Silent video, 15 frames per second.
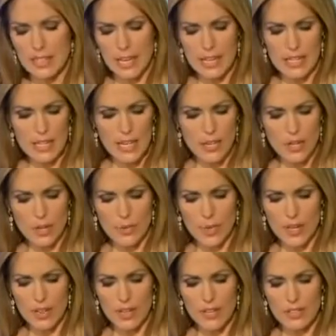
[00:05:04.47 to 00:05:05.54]
it? And again, I
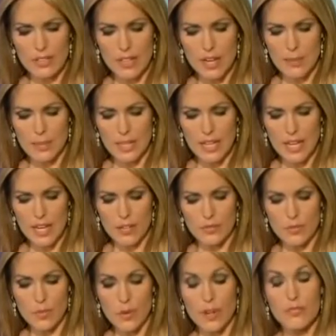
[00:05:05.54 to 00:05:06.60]
want to thank Scott
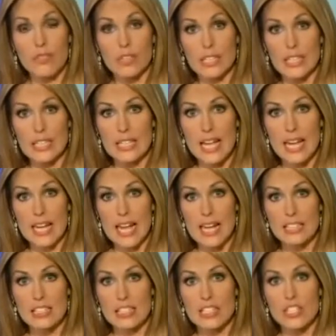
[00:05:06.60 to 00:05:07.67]
McCain from our affiliate
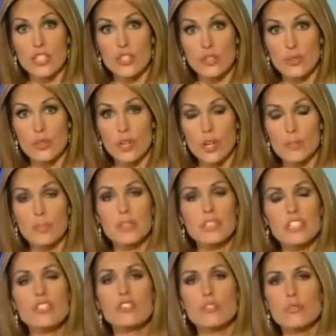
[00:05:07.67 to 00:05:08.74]
KSTU there.
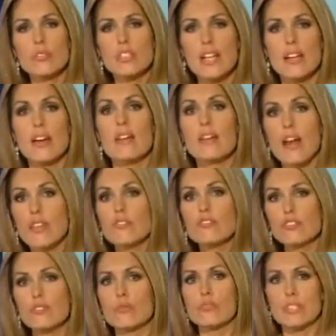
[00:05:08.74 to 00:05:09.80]
Police do say
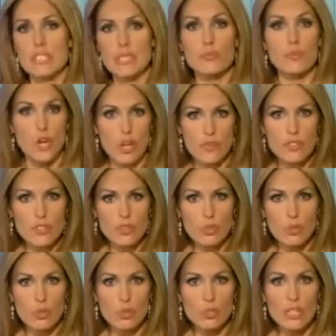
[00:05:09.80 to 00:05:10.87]
another student tipped off the
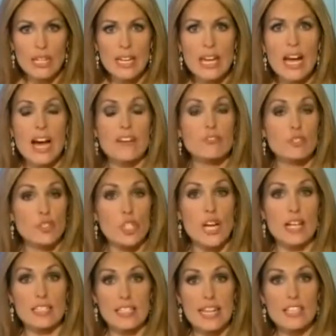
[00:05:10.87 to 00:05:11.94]
school after she
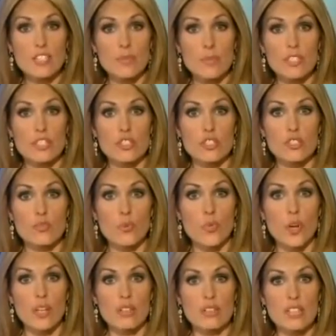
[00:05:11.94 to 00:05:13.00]
got text messages
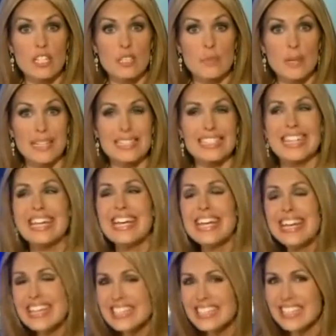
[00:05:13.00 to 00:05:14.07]
from one of the suspects
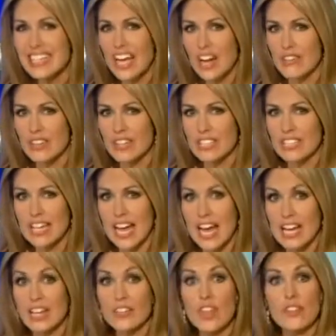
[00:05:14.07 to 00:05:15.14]
hinting of an
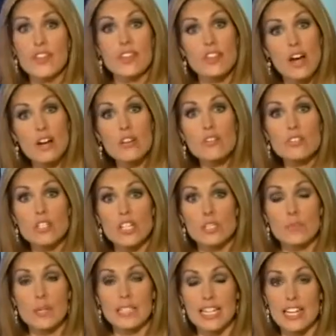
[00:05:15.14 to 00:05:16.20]
attack, and that the younger
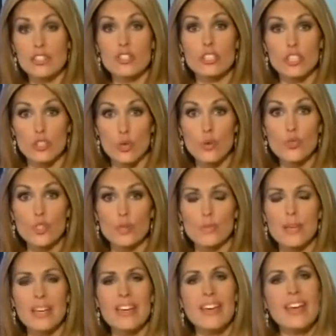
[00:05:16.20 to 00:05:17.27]
suspect actually told
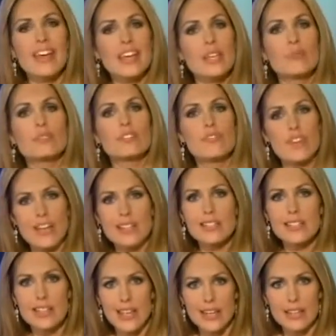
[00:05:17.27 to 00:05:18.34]
them he was
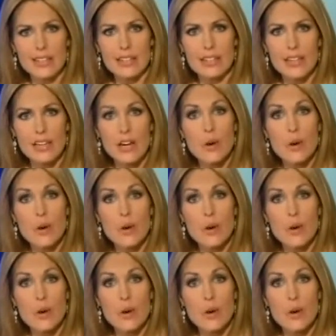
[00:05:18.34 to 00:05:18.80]
fascinated